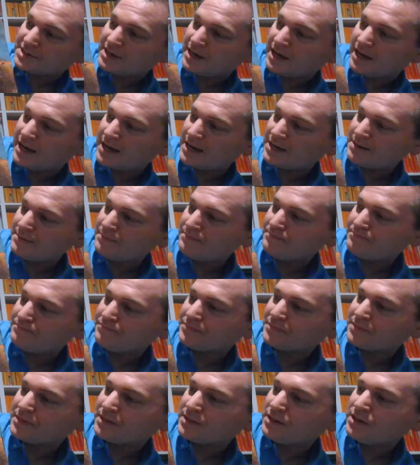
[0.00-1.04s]
yet.
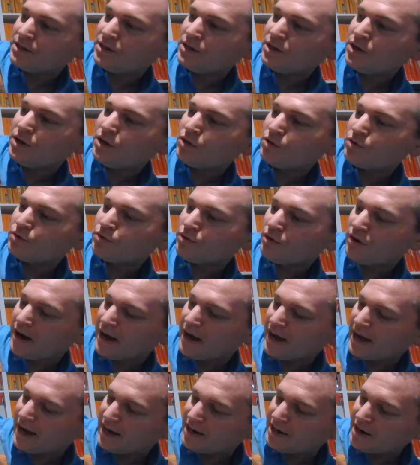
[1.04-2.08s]

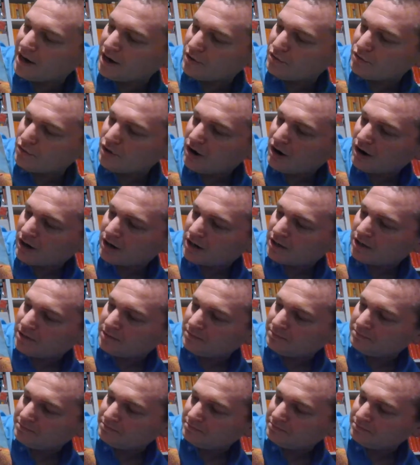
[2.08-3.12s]
Right, and our rock?
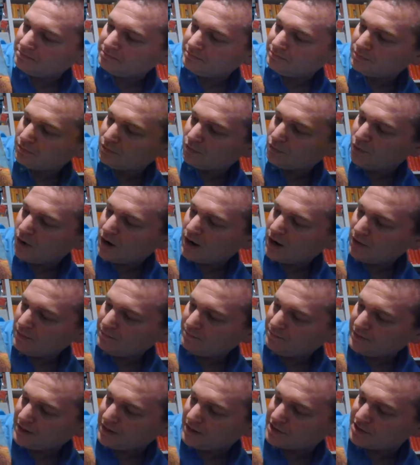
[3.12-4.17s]

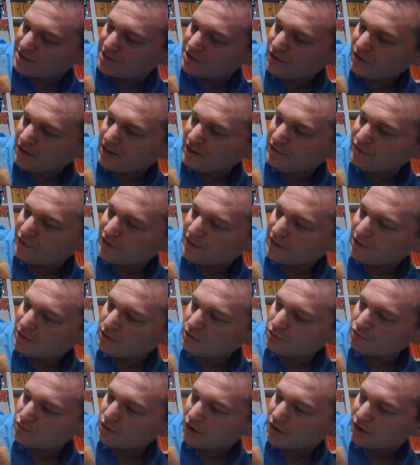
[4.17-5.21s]
Well, it's not even a
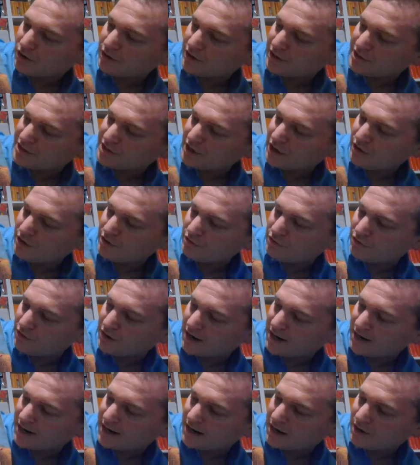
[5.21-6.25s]
little rock on its own
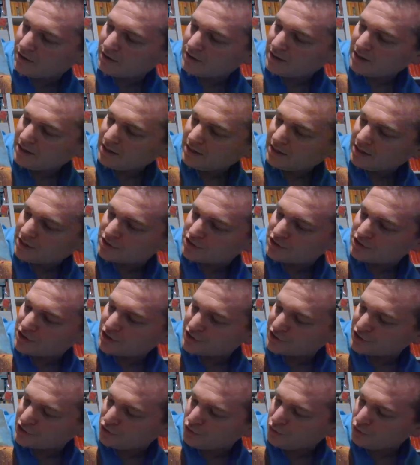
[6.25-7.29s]
right now. It's
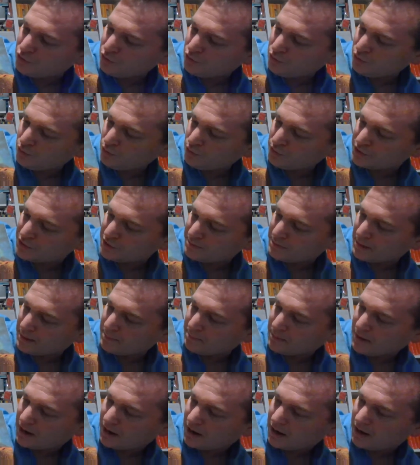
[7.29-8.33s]
just cool to be
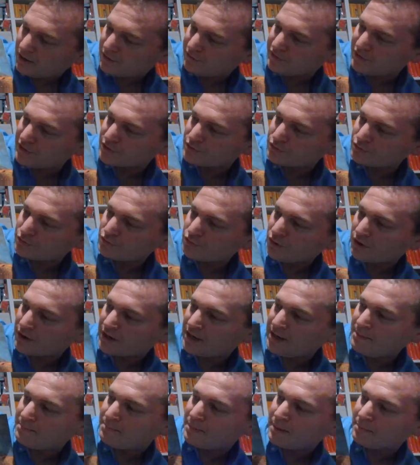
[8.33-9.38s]
part of this
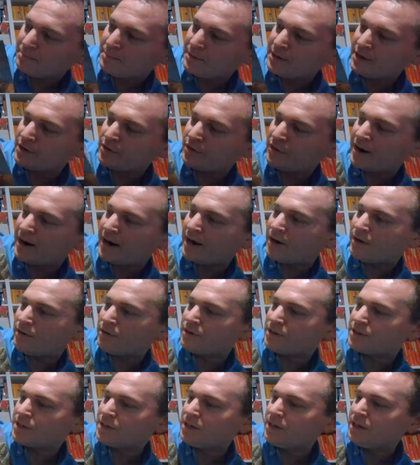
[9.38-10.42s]
rocky, bumpy
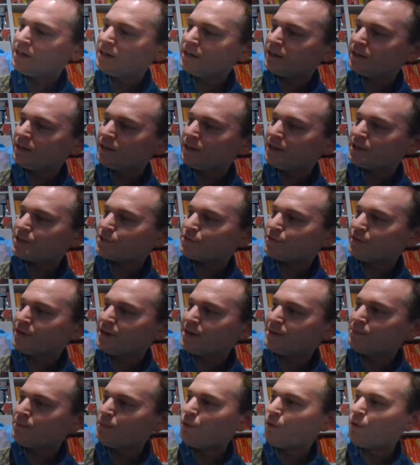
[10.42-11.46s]
ground. Let's
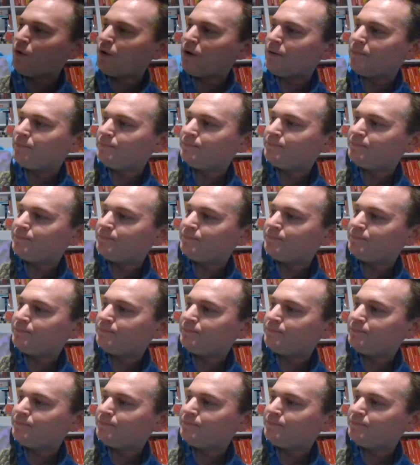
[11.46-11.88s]
read more.